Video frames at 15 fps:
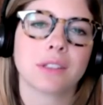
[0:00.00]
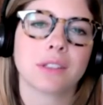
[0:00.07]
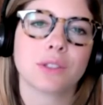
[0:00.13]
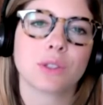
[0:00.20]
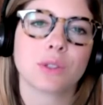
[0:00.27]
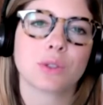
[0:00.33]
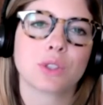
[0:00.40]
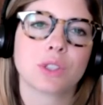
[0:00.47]

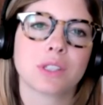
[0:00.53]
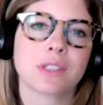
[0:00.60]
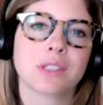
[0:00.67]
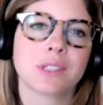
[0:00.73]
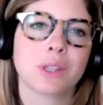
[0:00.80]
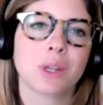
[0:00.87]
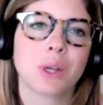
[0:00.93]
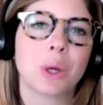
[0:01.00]
So
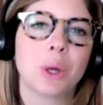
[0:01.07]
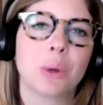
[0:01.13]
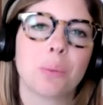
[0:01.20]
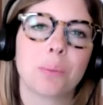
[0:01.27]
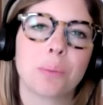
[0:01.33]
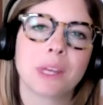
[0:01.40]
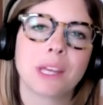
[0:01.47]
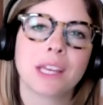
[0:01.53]
just
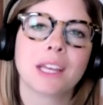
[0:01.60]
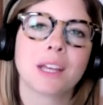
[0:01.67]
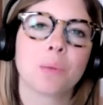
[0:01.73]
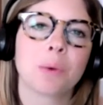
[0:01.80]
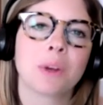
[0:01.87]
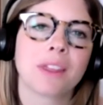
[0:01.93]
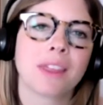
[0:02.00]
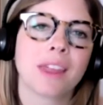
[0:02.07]
being
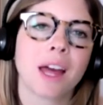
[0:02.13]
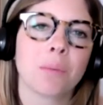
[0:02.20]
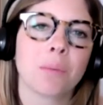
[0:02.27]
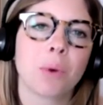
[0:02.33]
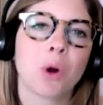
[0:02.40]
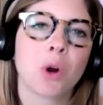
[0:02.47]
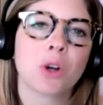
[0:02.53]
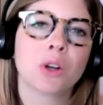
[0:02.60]
with that
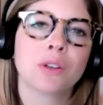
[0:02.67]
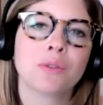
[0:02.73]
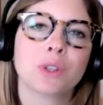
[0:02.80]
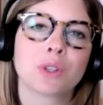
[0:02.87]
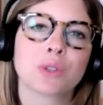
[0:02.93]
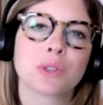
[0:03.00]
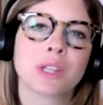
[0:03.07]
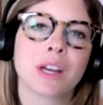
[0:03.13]
part of
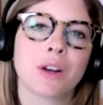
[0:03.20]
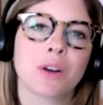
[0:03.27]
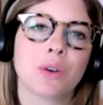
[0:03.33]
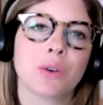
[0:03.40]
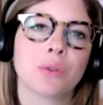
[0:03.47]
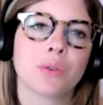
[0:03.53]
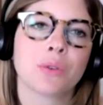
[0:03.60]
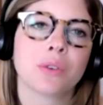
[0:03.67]

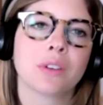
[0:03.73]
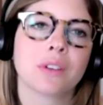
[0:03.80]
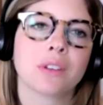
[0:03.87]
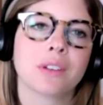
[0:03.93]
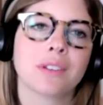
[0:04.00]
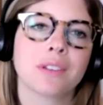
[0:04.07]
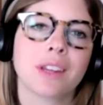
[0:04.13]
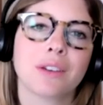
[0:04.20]
yourself
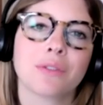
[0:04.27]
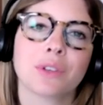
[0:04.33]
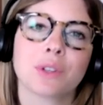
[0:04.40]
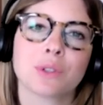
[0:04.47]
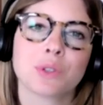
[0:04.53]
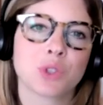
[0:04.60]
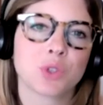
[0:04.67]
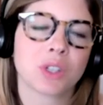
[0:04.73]
that
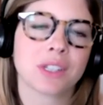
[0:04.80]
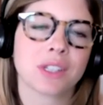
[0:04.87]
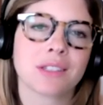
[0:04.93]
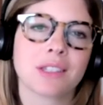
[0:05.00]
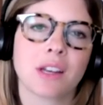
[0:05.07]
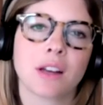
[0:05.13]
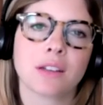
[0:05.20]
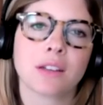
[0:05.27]
feels
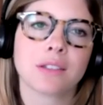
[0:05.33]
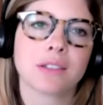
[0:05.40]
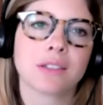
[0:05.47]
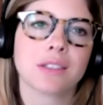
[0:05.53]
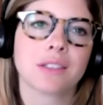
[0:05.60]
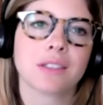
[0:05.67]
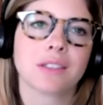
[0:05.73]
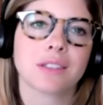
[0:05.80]
criticized.